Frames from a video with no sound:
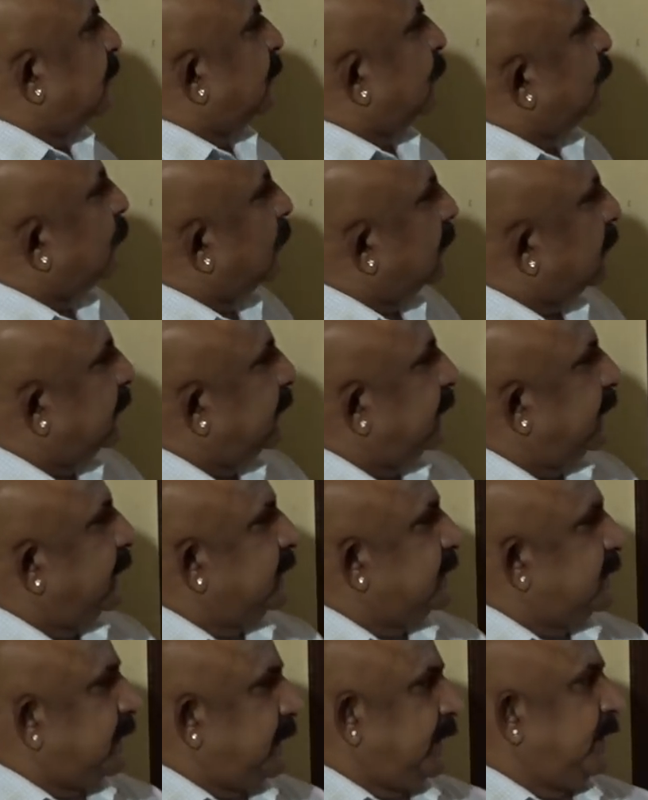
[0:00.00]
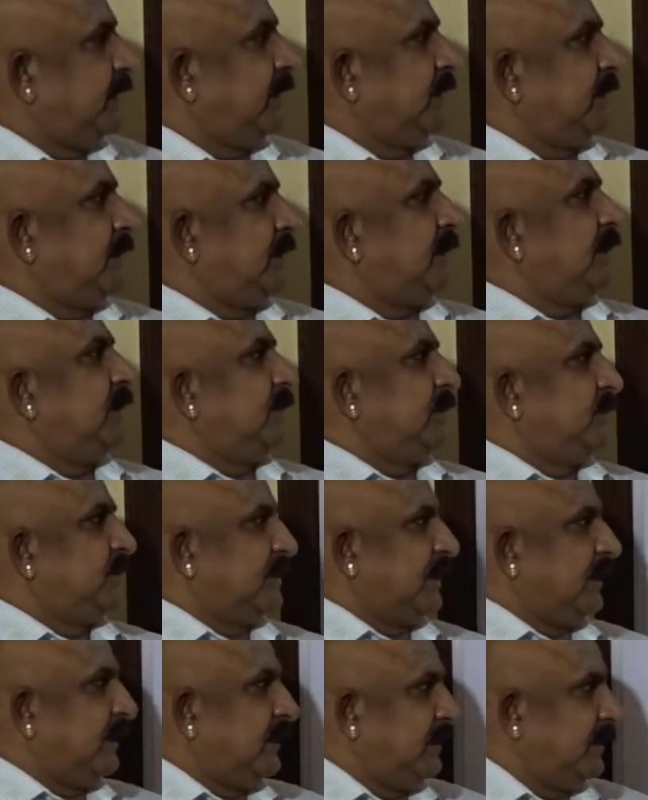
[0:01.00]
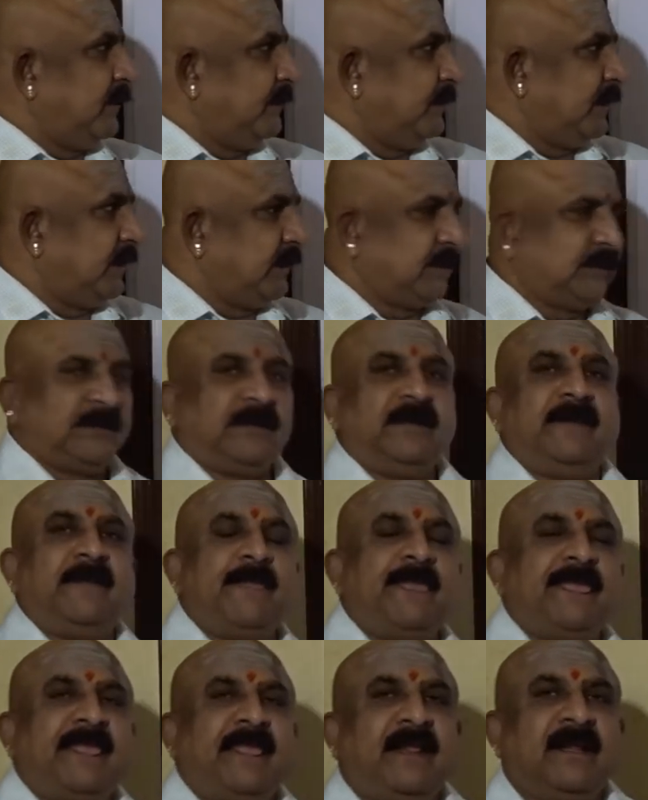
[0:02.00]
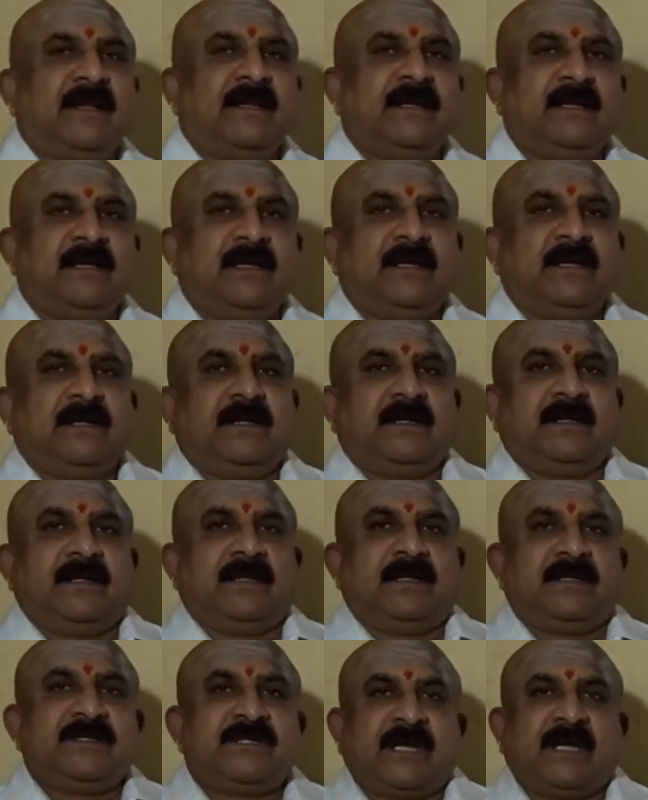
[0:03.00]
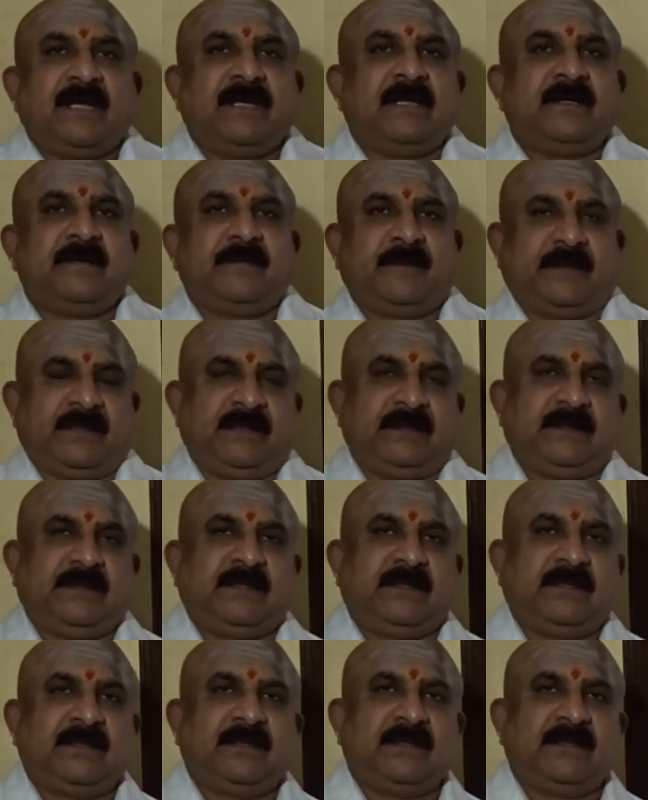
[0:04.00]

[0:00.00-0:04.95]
What did I say here? Childbirth. Childbirth